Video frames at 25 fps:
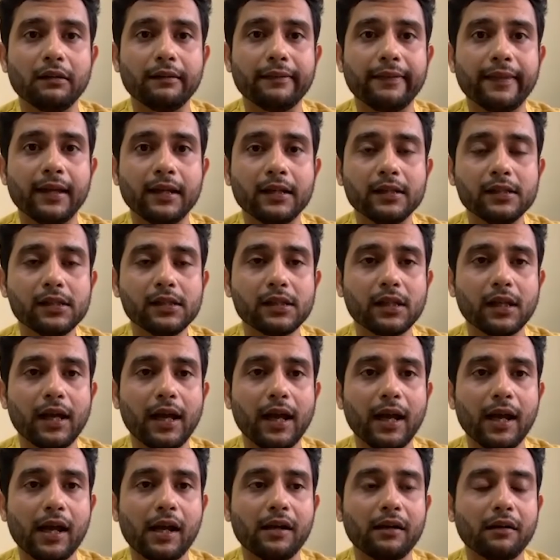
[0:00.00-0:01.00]
things,
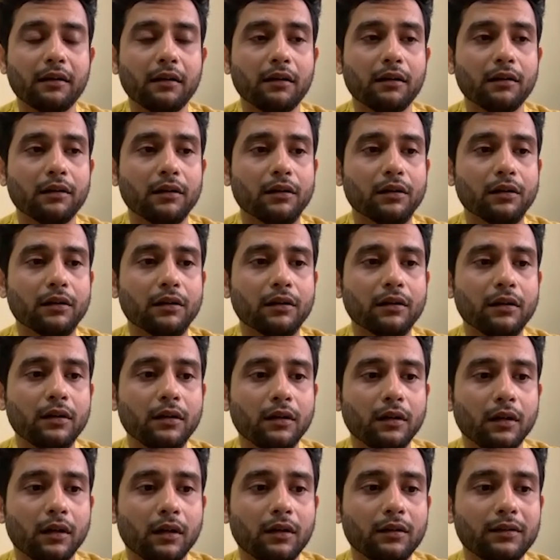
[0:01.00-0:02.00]
and
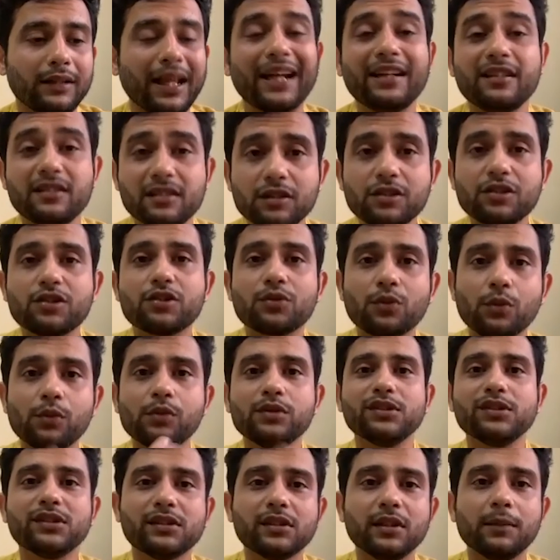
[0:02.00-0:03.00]
that just
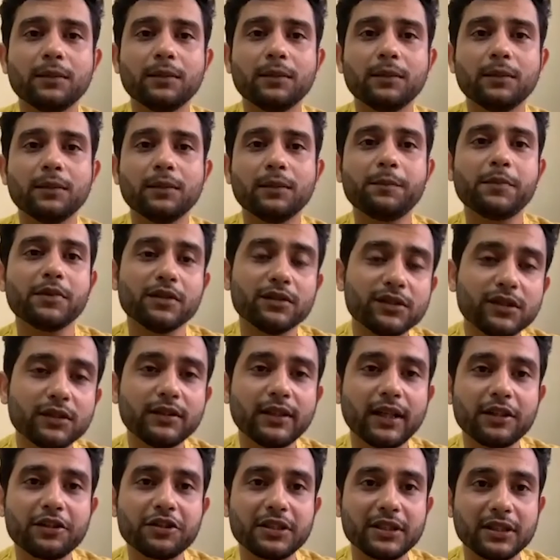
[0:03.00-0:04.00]
shows the person that
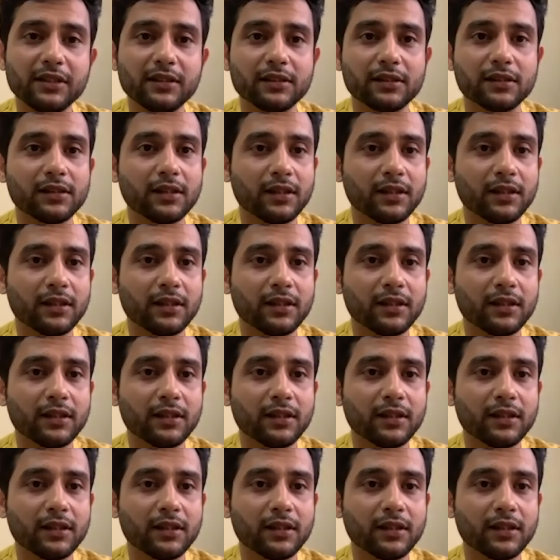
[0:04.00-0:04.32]
she is.